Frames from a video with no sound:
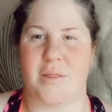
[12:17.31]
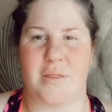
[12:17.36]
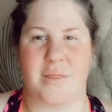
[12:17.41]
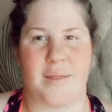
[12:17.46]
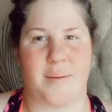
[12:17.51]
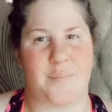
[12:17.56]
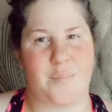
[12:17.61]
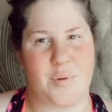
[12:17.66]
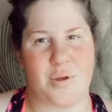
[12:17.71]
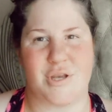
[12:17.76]

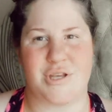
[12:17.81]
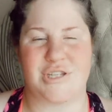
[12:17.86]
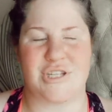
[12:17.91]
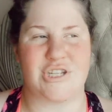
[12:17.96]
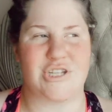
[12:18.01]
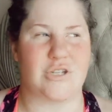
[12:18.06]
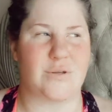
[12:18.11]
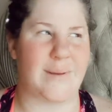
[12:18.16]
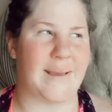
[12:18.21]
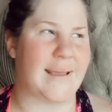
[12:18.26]
the
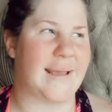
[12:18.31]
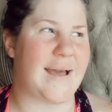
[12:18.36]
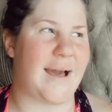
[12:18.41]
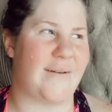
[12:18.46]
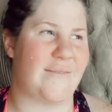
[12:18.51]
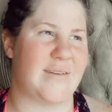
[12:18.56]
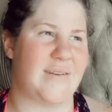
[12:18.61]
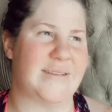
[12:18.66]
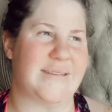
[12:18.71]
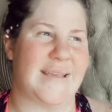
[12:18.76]
person doing
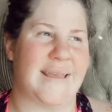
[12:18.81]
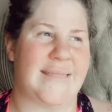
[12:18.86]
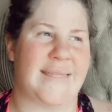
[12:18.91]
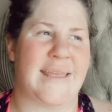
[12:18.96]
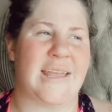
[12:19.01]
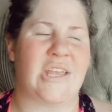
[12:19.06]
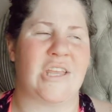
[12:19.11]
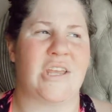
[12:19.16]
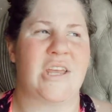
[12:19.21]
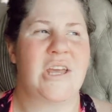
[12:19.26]
covers, and
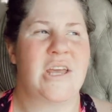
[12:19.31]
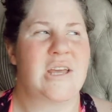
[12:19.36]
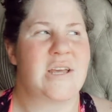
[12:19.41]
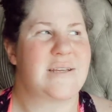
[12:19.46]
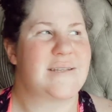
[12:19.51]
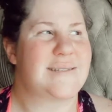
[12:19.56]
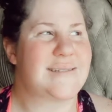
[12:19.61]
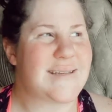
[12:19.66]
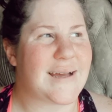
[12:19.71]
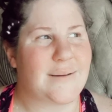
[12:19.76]
then
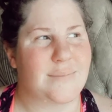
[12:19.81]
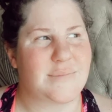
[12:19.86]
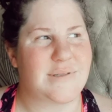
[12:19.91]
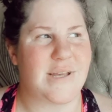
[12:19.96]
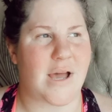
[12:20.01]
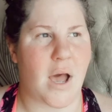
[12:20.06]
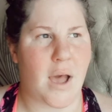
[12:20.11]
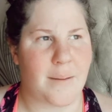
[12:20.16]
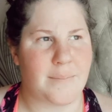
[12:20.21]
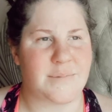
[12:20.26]

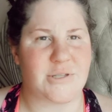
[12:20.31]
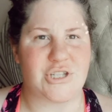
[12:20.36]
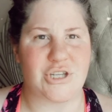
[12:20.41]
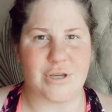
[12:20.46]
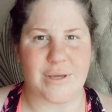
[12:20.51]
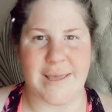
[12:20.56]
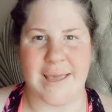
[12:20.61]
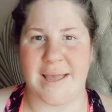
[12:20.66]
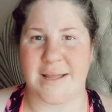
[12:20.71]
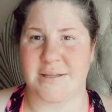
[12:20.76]
sometimes
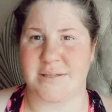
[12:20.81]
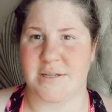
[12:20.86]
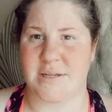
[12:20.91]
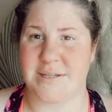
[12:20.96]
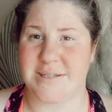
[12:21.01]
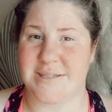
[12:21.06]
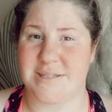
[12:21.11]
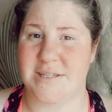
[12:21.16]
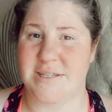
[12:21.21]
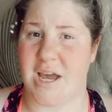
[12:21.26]
you get
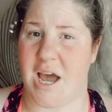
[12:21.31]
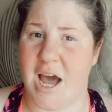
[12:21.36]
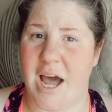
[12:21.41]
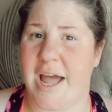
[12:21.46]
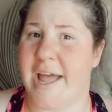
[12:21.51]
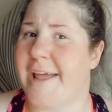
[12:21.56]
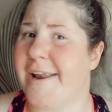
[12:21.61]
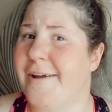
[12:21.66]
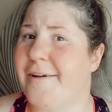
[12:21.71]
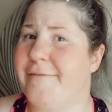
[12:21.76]

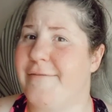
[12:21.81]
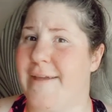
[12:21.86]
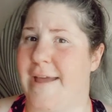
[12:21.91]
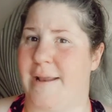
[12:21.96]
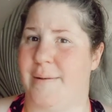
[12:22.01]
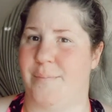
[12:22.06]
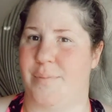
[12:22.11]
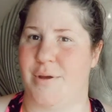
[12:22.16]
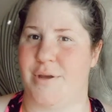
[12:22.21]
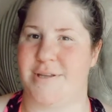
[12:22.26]
tired of
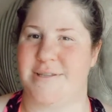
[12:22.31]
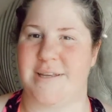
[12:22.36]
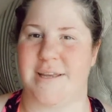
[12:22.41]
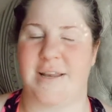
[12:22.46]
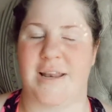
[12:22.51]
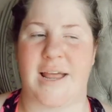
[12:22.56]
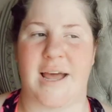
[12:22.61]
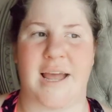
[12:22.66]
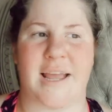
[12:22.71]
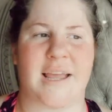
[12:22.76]
that
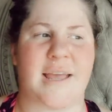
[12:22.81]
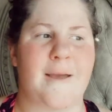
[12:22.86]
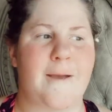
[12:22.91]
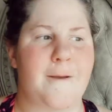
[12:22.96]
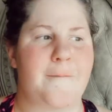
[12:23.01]
person, like,